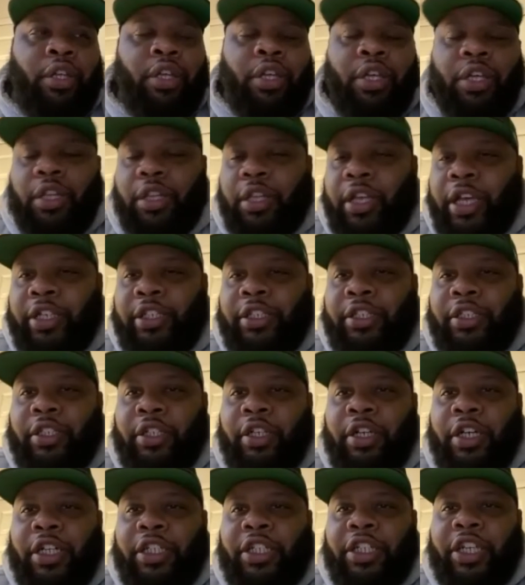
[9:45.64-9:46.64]
like just
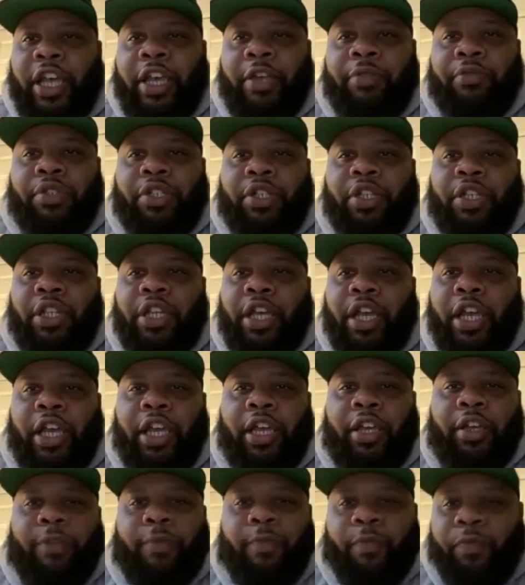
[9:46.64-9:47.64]
all types of like
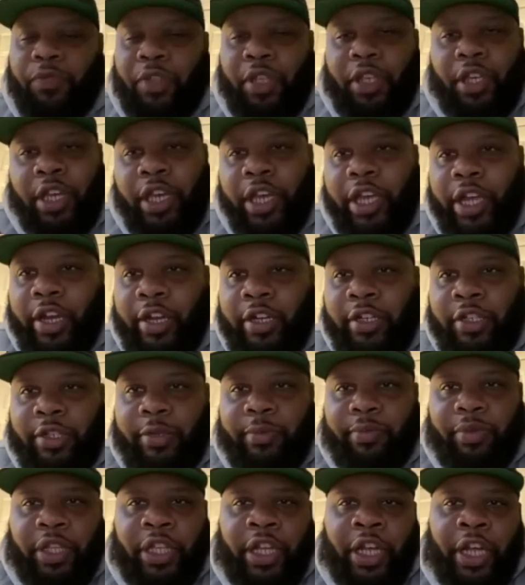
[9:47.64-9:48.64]
hair
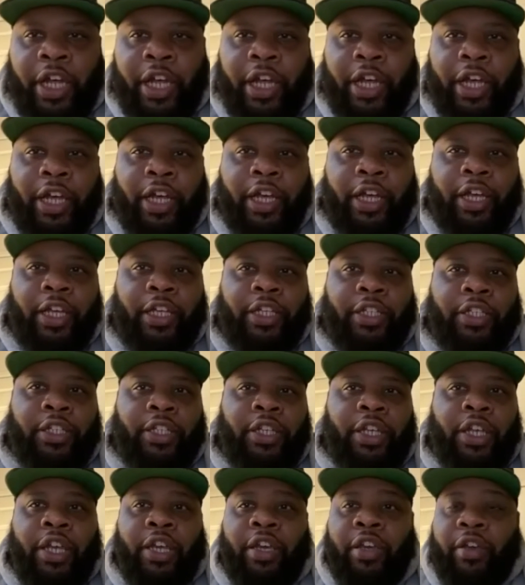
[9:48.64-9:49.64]
supplies,
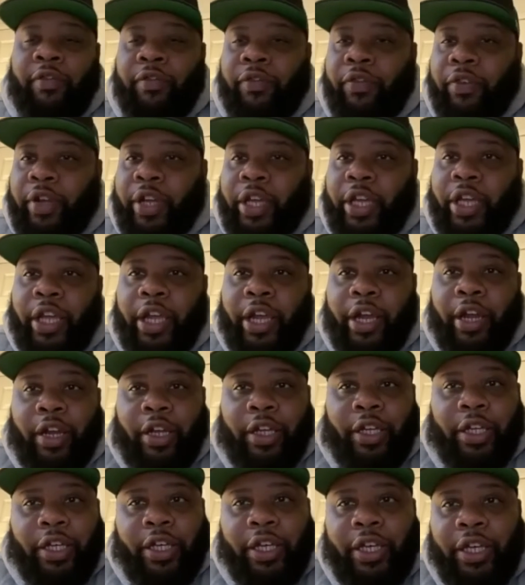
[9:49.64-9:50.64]
free
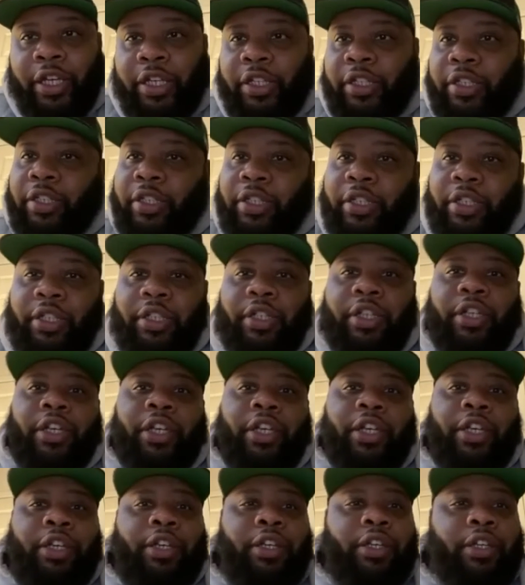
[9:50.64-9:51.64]
haircuts,
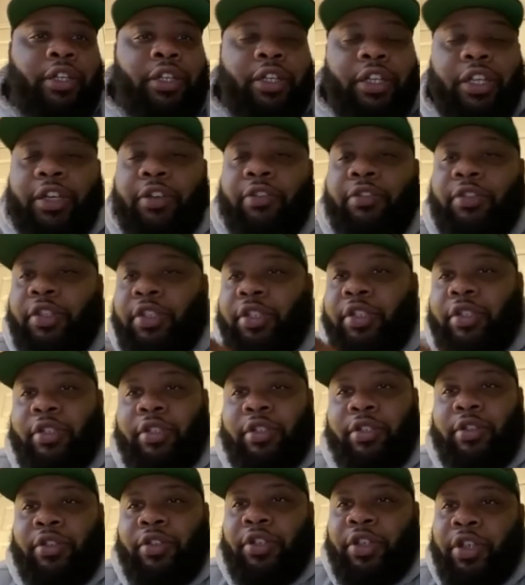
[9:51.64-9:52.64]
like it was,
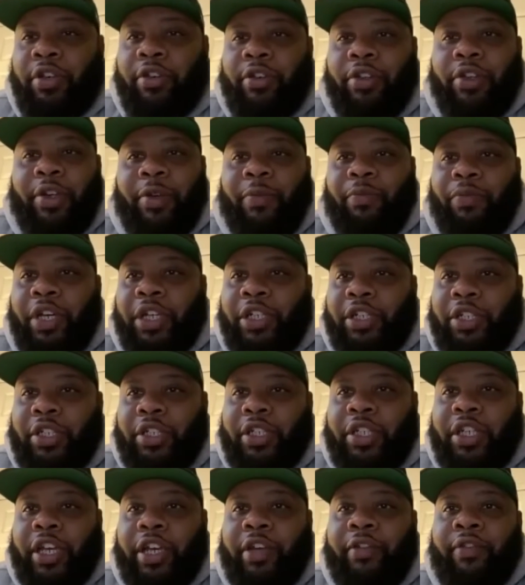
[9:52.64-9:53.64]
a bunch of
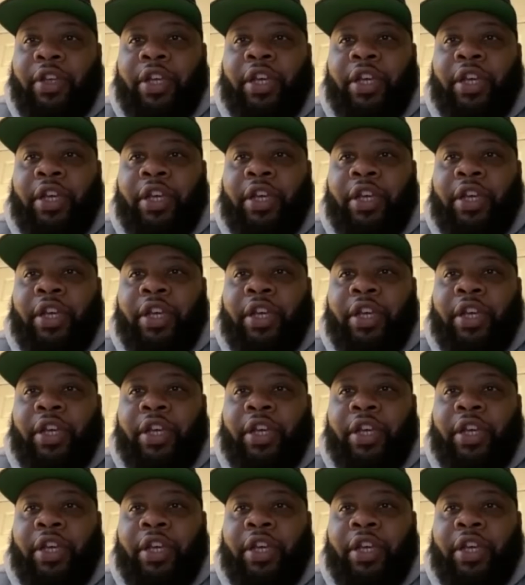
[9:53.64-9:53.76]
stuff.